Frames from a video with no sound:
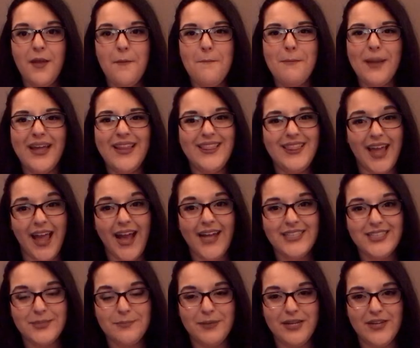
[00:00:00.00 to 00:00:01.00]
My
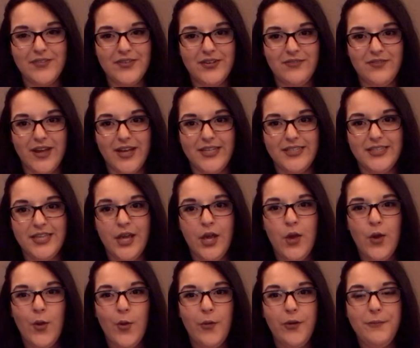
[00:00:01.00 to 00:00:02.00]
last bit of advice
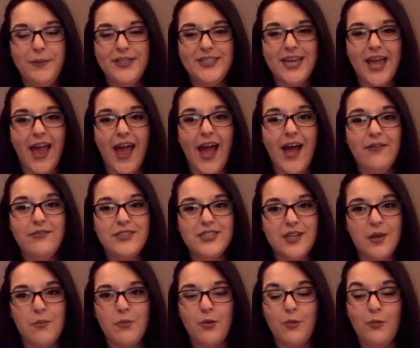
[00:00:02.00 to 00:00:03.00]
would be to have
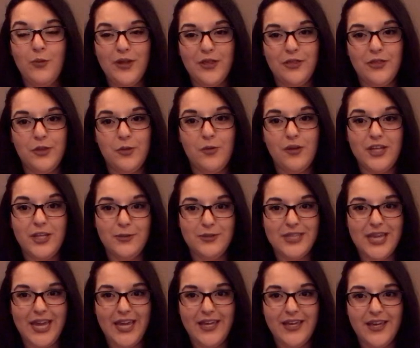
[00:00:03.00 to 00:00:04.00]
someone with you when you
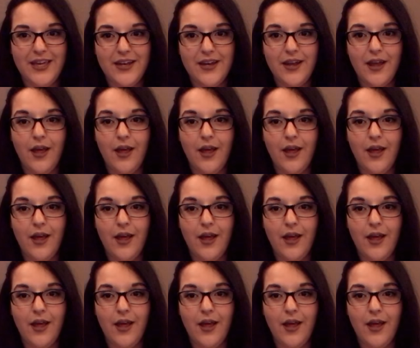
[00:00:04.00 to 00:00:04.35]
take it.